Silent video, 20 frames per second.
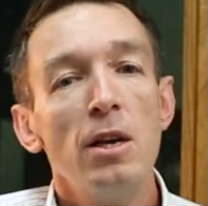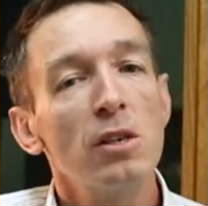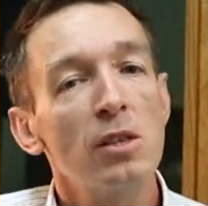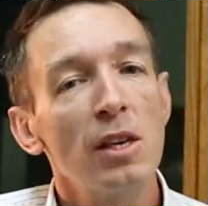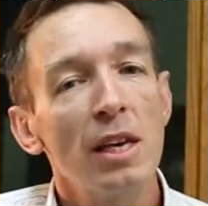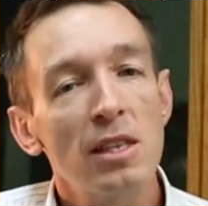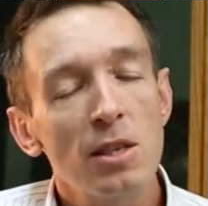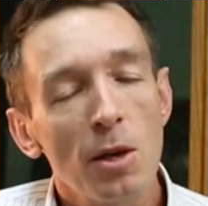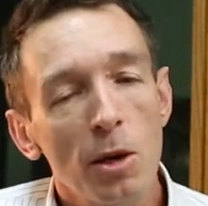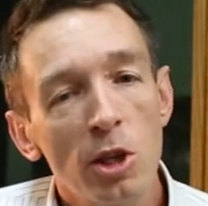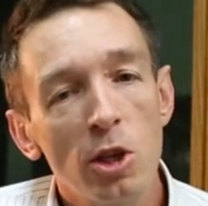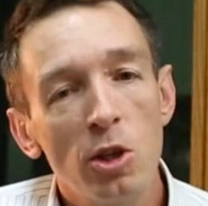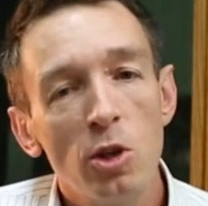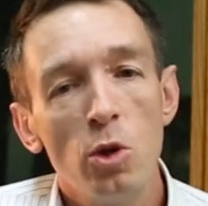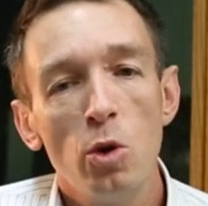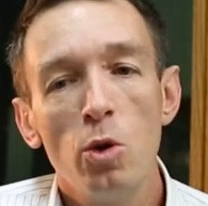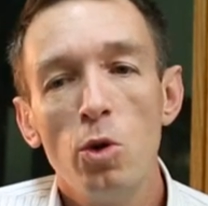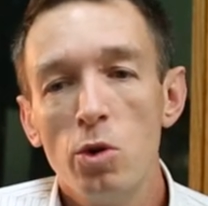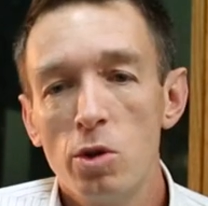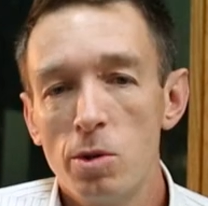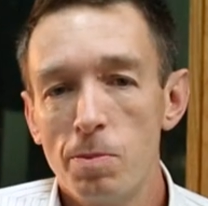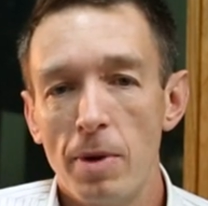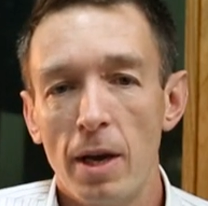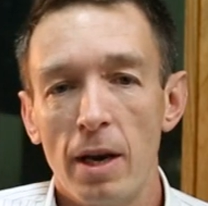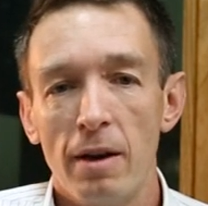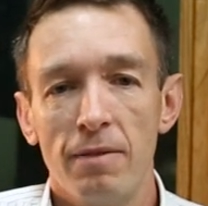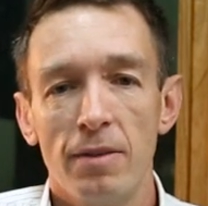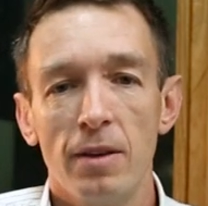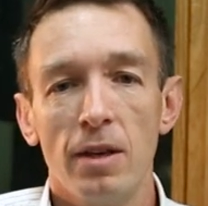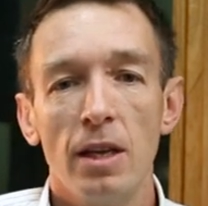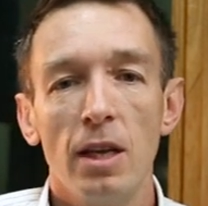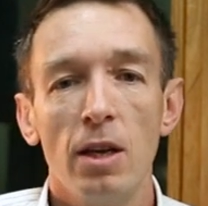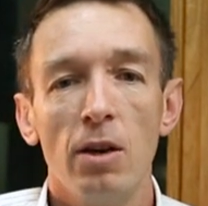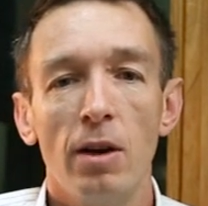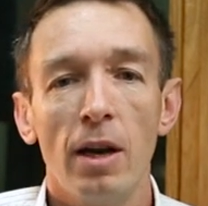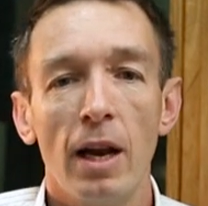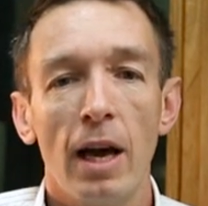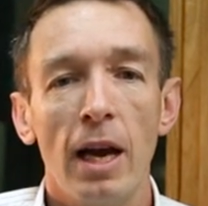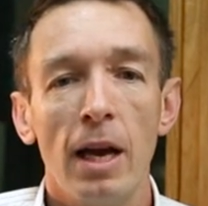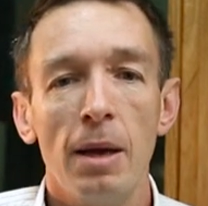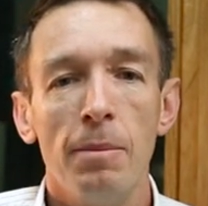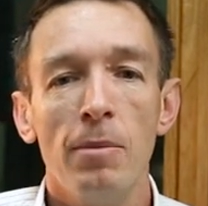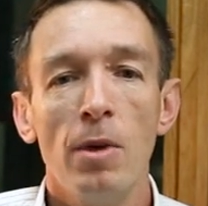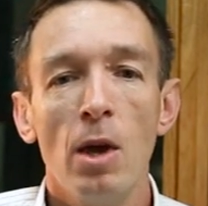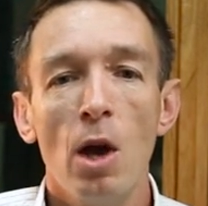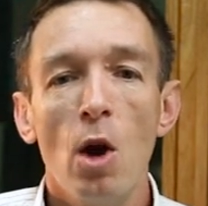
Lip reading: So that's a huge benefit here at AIM.